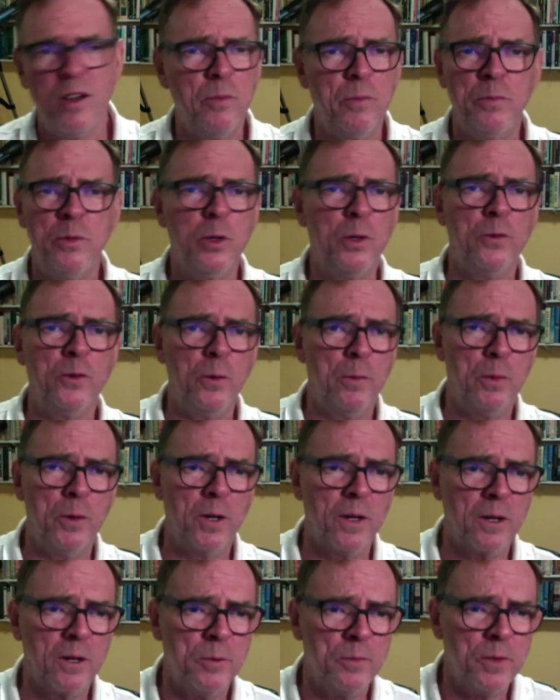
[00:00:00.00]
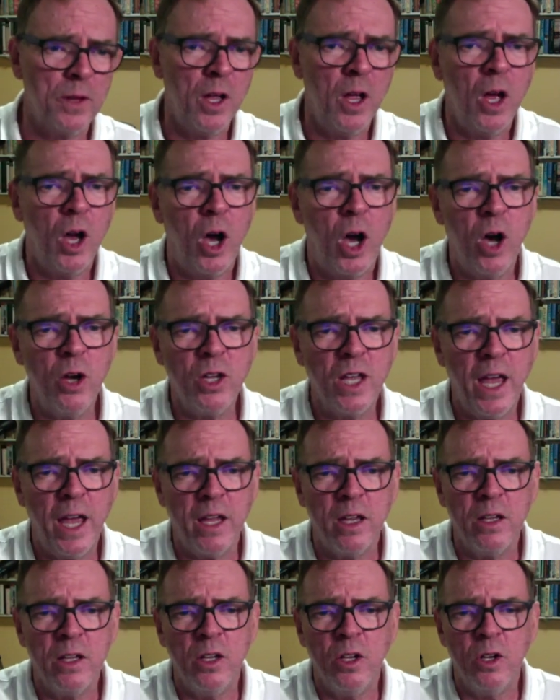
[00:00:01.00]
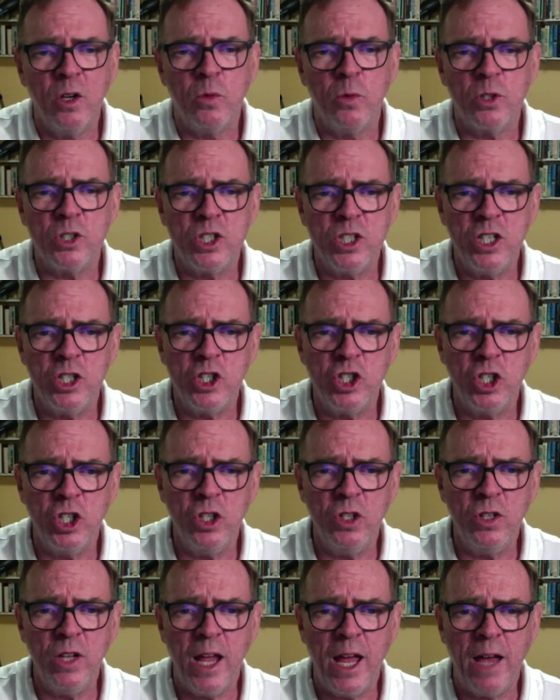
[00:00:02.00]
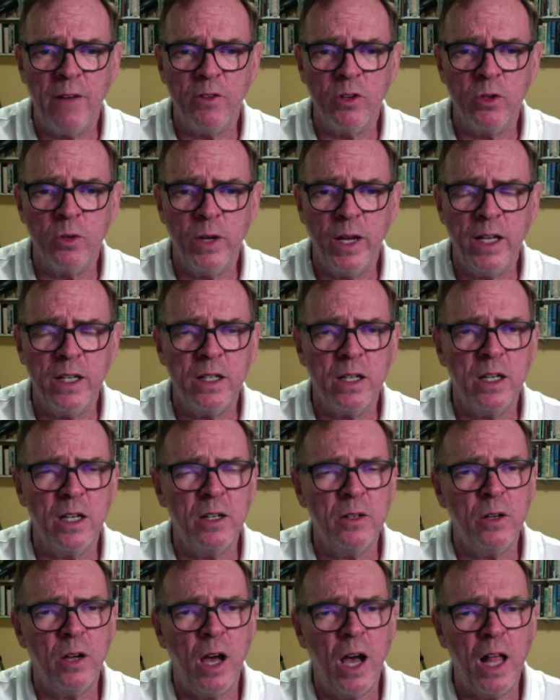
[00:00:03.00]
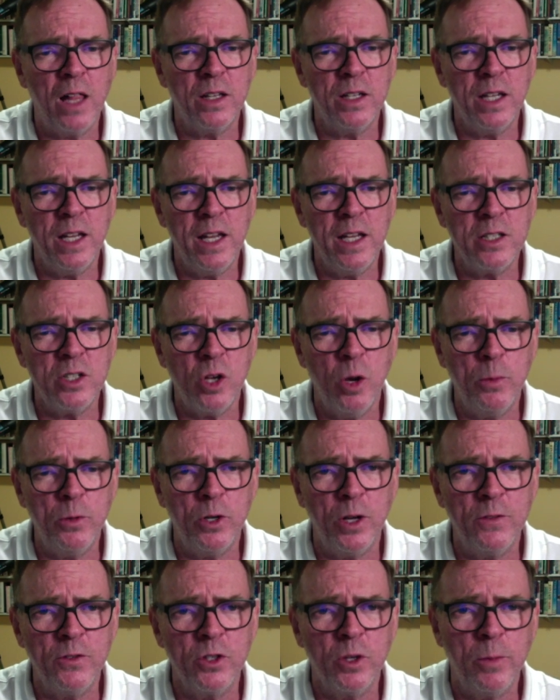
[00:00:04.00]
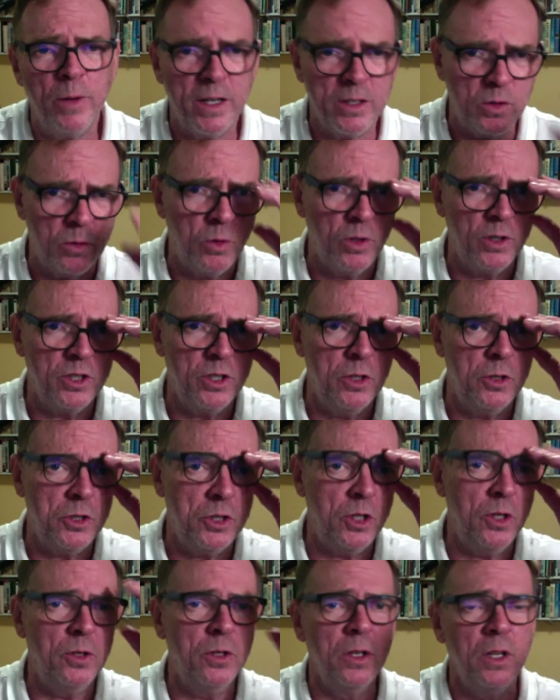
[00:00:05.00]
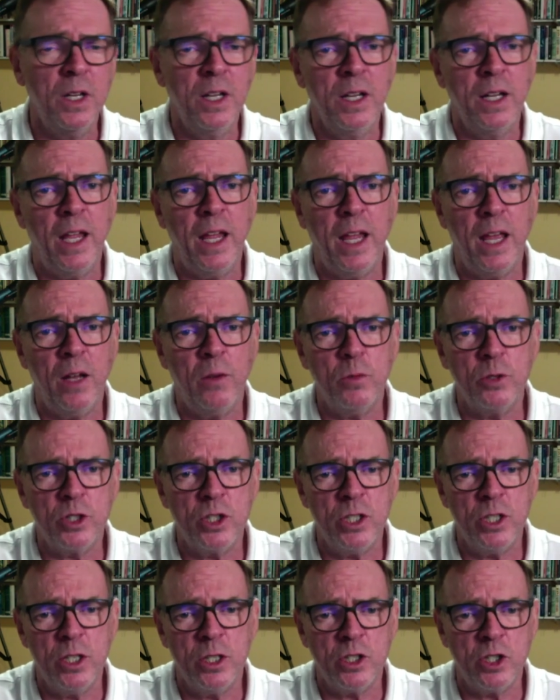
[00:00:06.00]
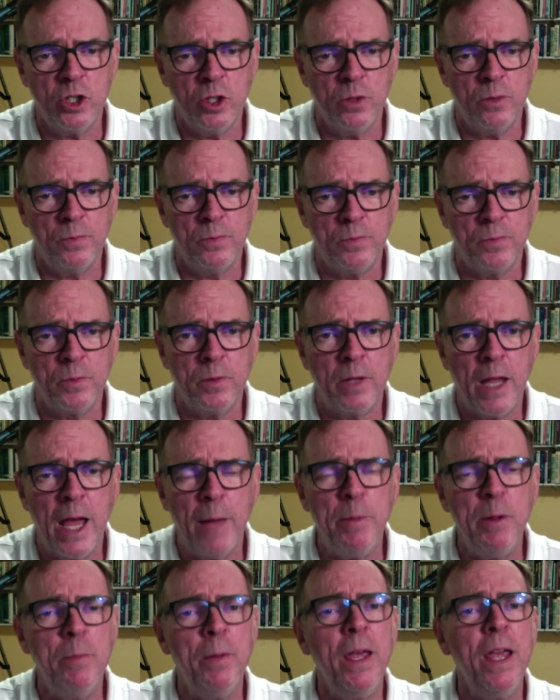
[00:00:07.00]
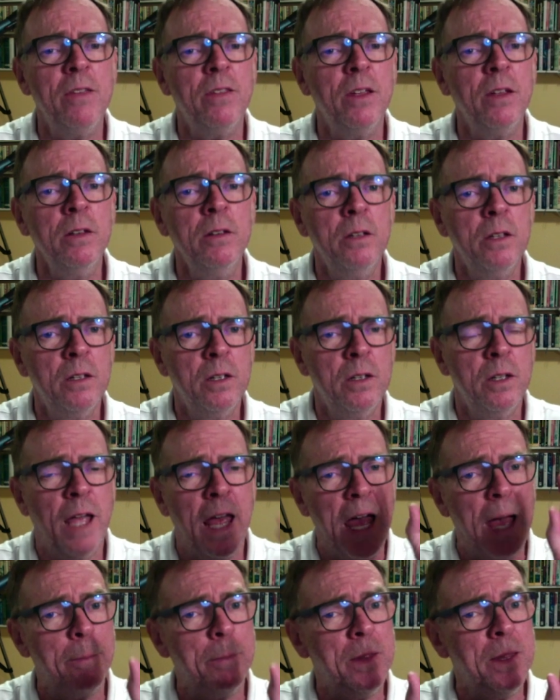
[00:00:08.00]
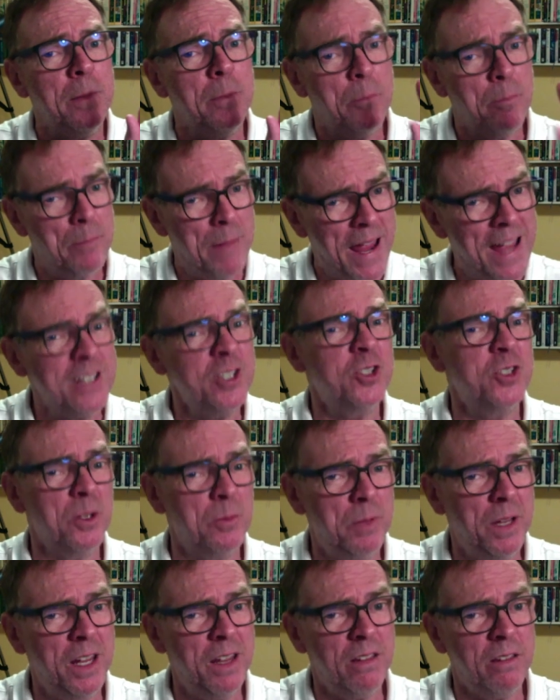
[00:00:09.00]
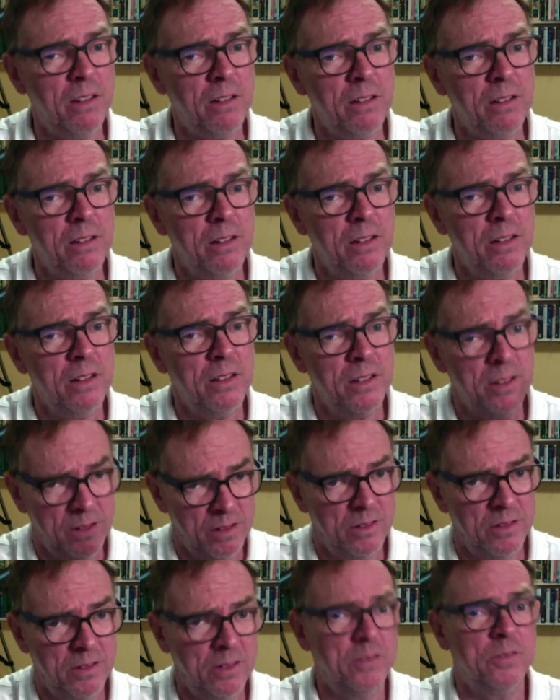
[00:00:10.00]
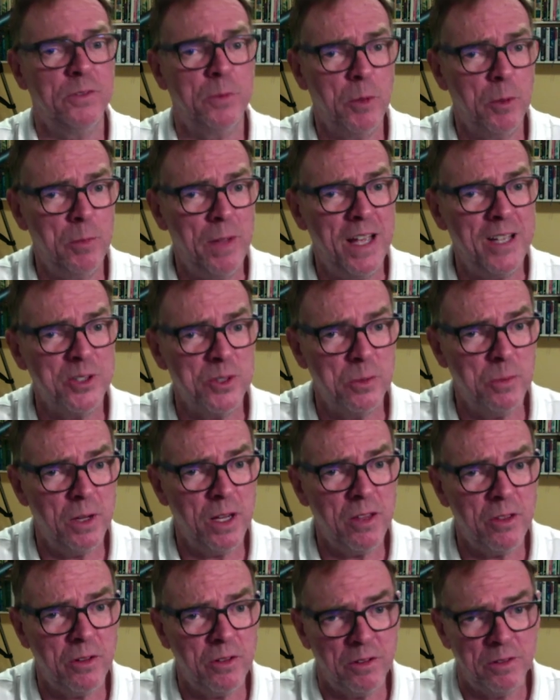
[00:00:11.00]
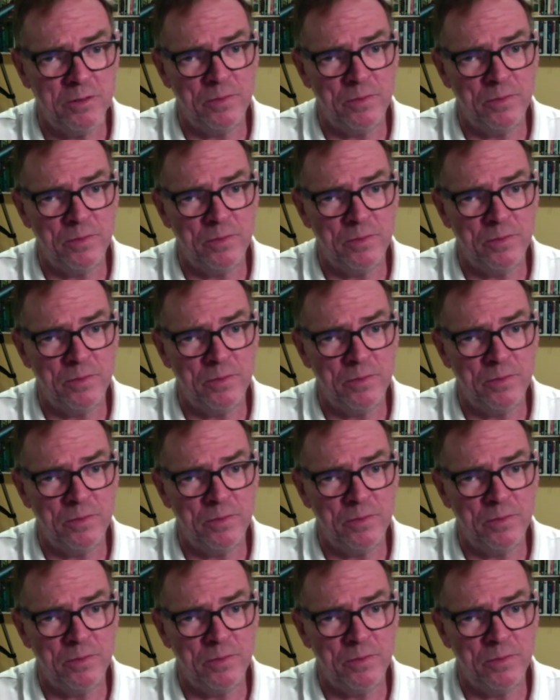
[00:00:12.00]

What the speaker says: Beautiful book. Okay, we'll see you soon. Have a great holidays. Hope you don't have to go back to work too soon, and we'll see you soon. Happy bathing. Happy masturbating from the master bather.